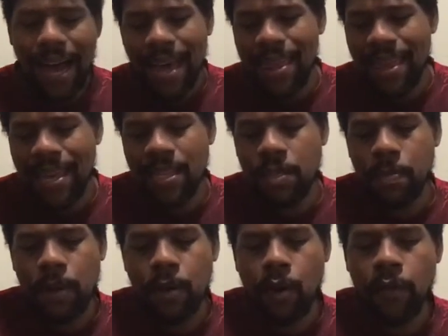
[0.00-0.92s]
I think it's
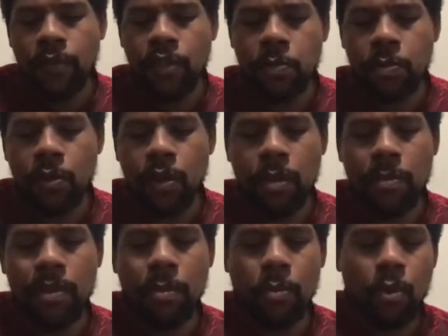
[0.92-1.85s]
better off just putting them
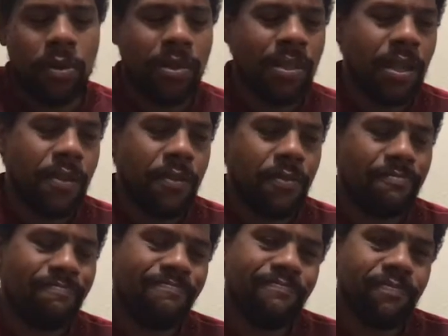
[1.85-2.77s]
in the board sleeve.
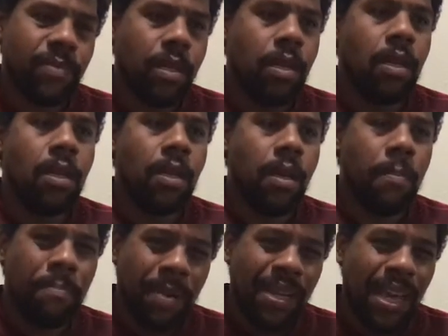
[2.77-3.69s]

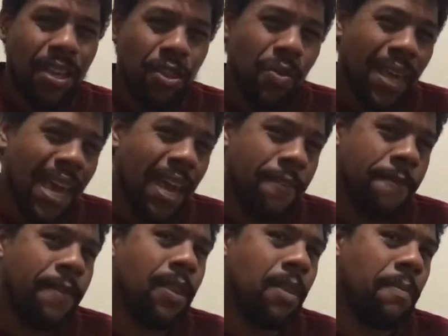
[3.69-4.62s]
But again, you can
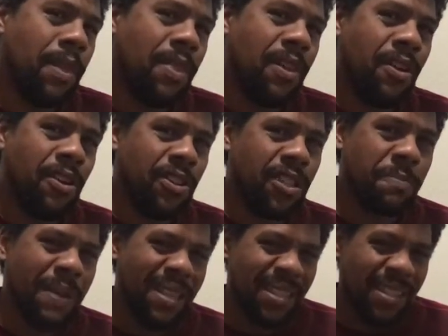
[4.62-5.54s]
fit them in there. It just
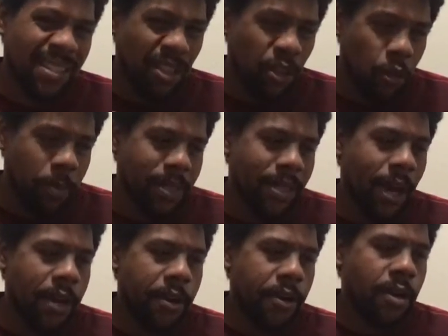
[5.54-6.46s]
makes things a little bit
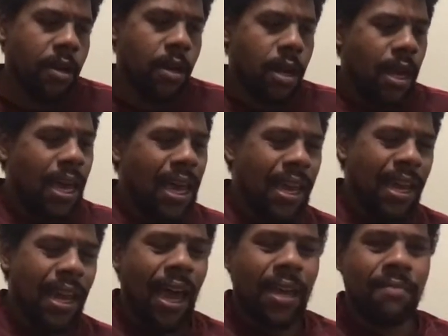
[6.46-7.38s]
tighter,
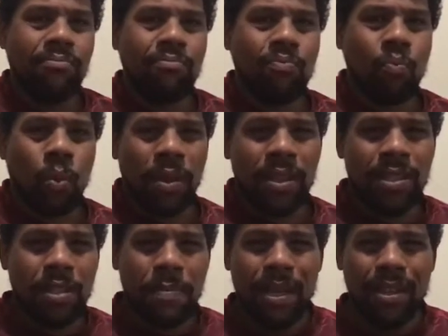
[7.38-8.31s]
and I want
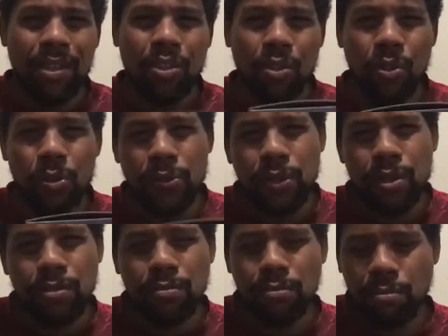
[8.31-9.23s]
this to be a little looser.